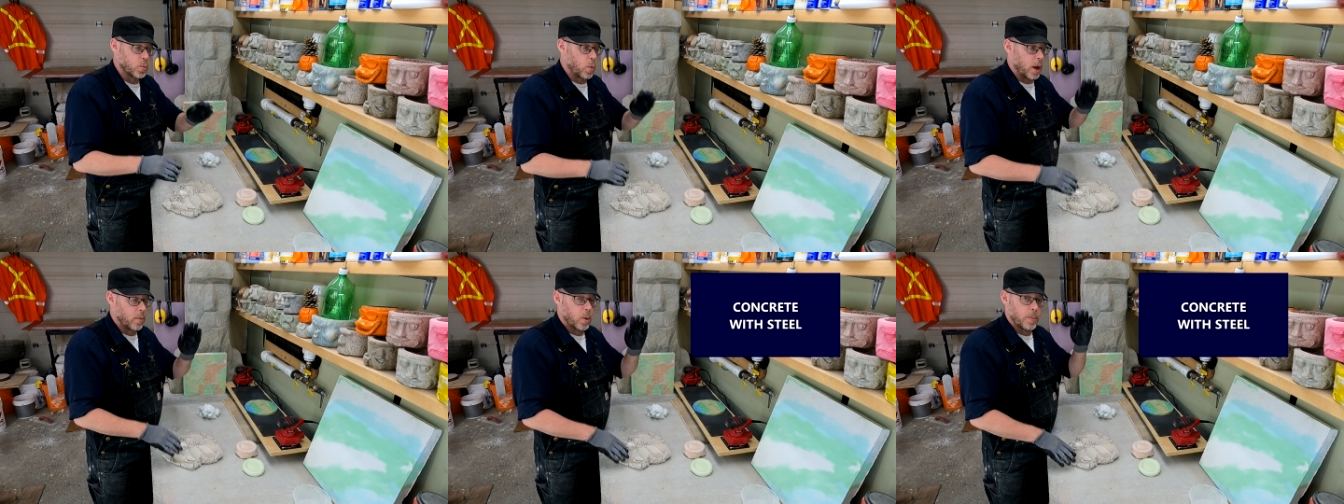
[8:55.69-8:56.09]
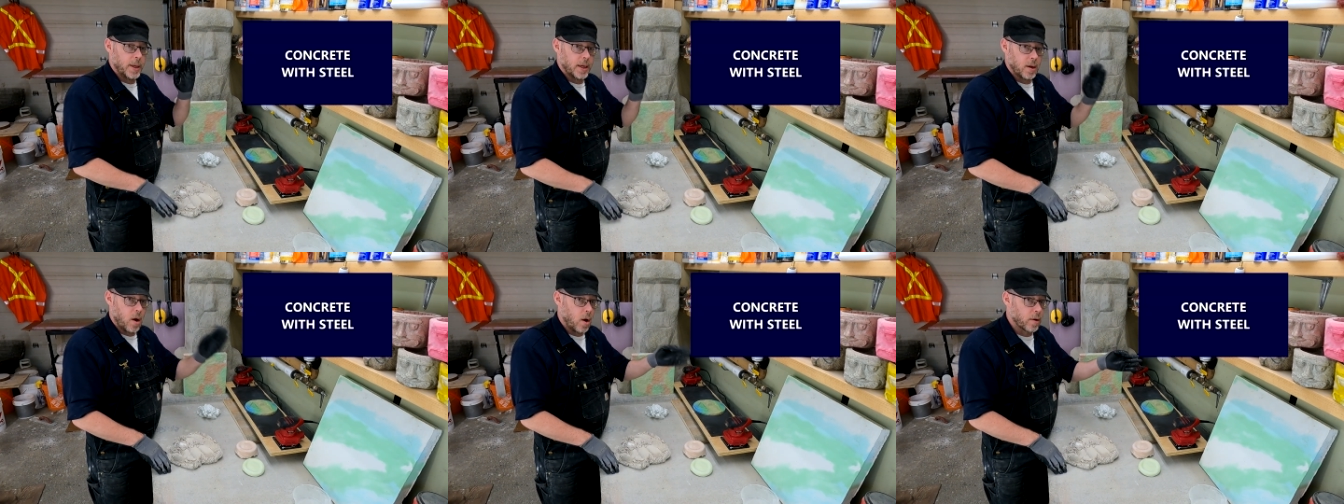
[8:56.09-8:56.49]
One will be
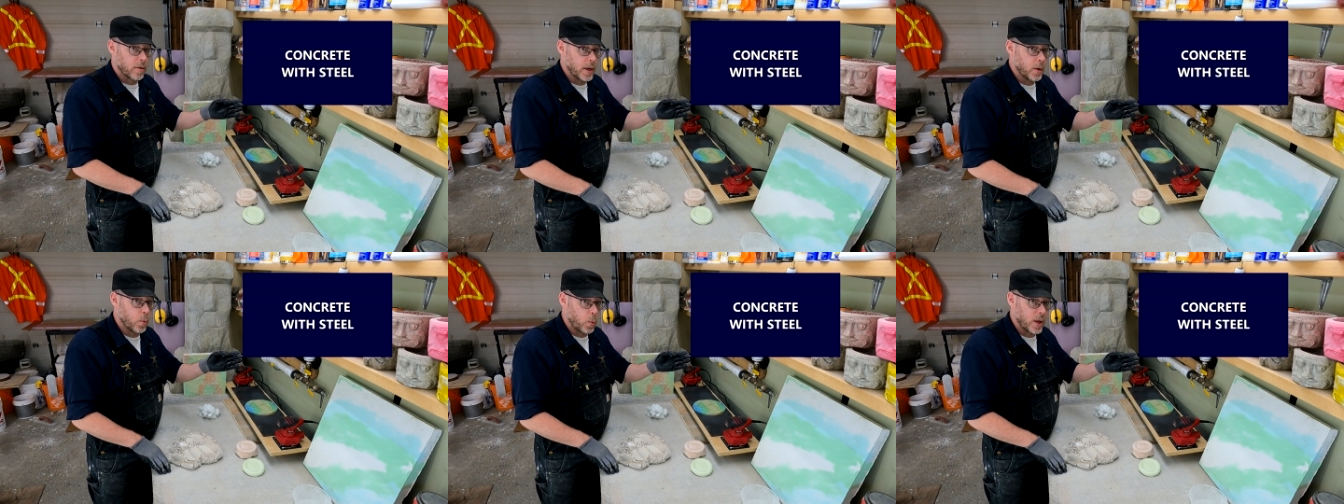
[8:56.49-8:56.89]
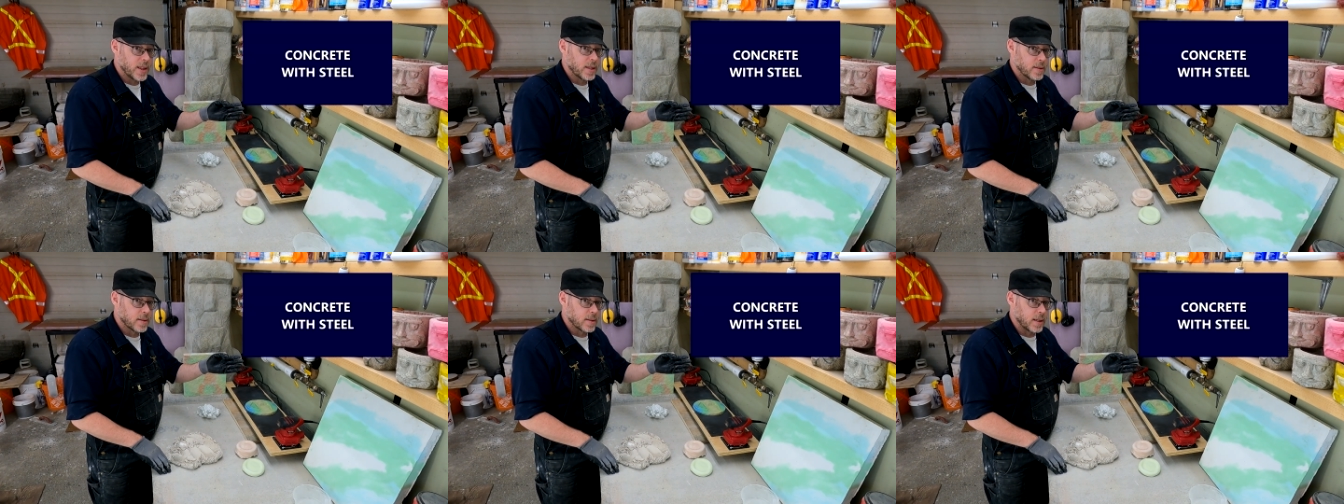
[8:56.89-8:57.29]
concrete
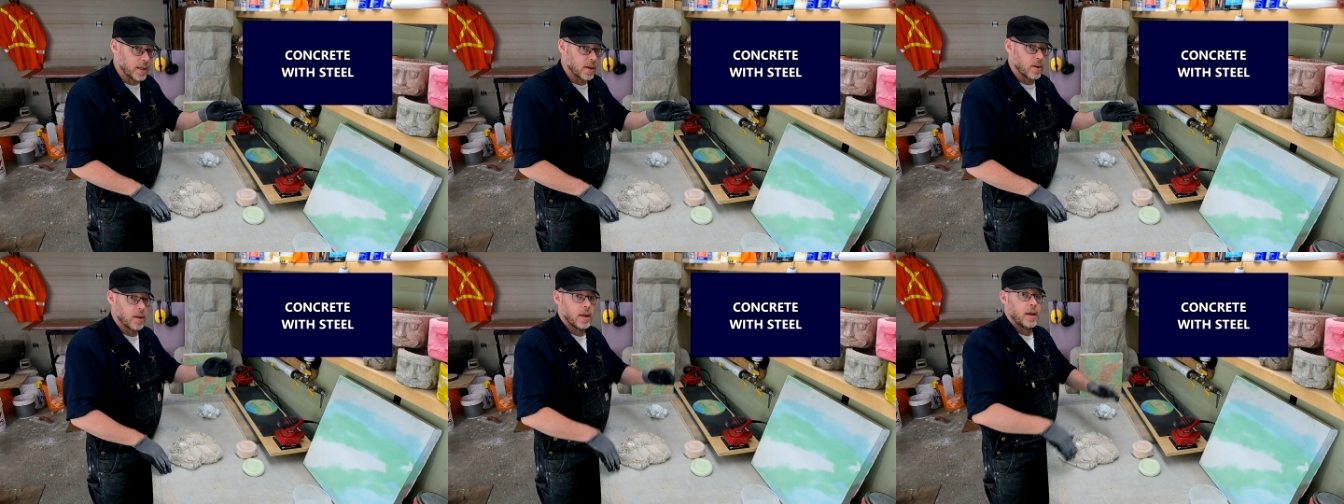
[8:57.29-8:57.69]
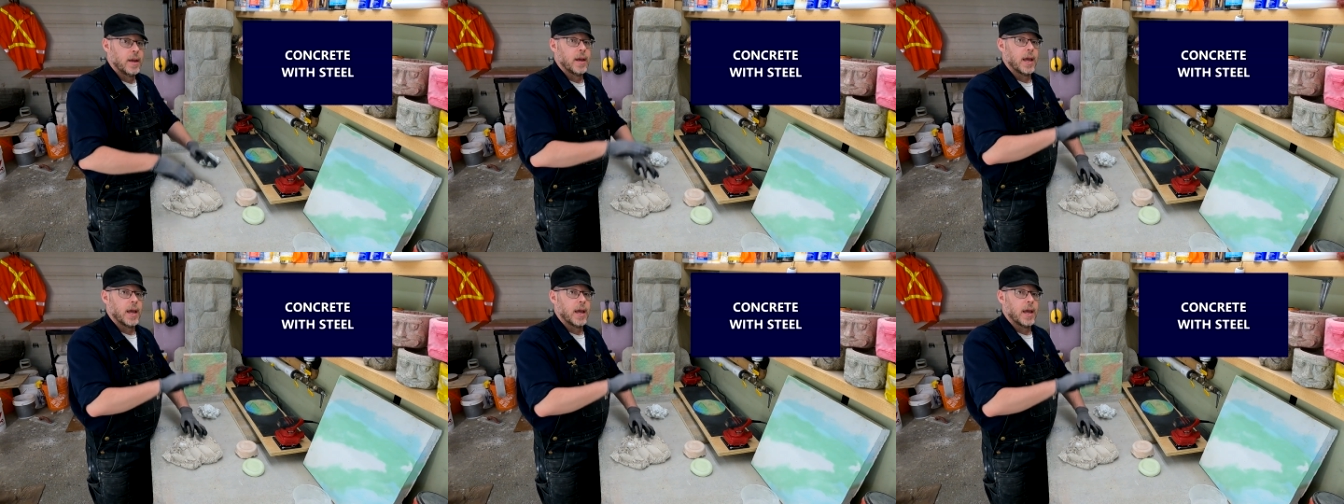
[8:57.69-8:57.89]
with steel